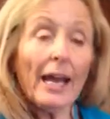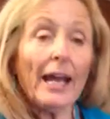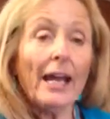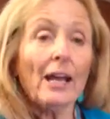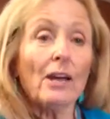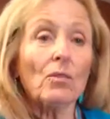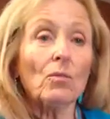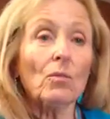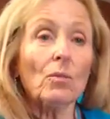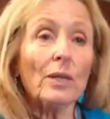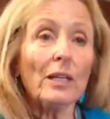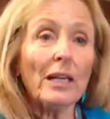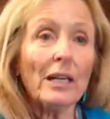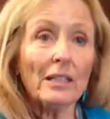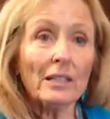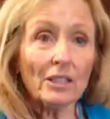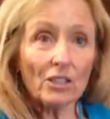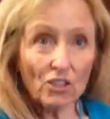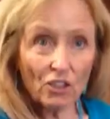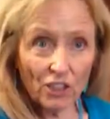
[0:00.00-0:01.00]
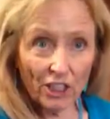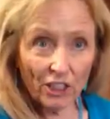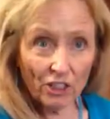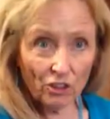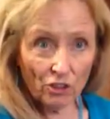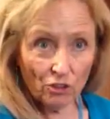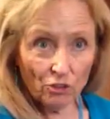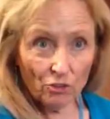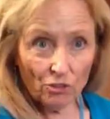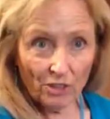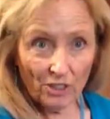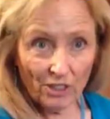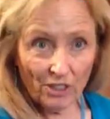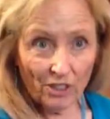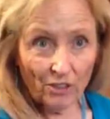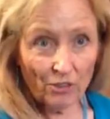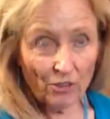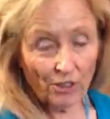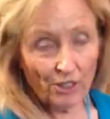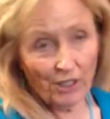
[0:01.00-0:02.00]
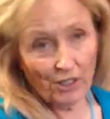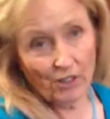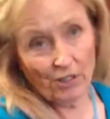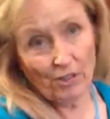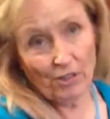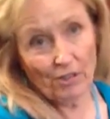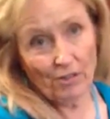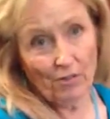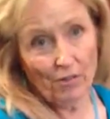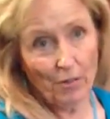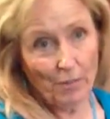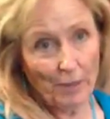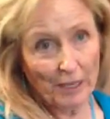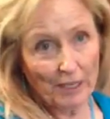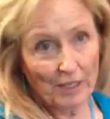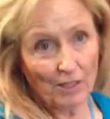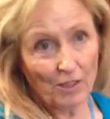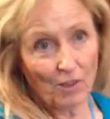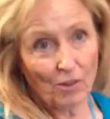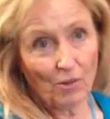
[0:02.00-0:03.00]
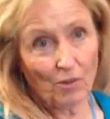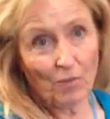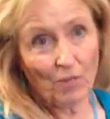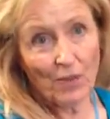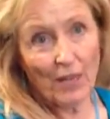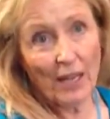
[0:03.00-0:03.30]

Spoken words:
and we had an exchange student another year from Mexico,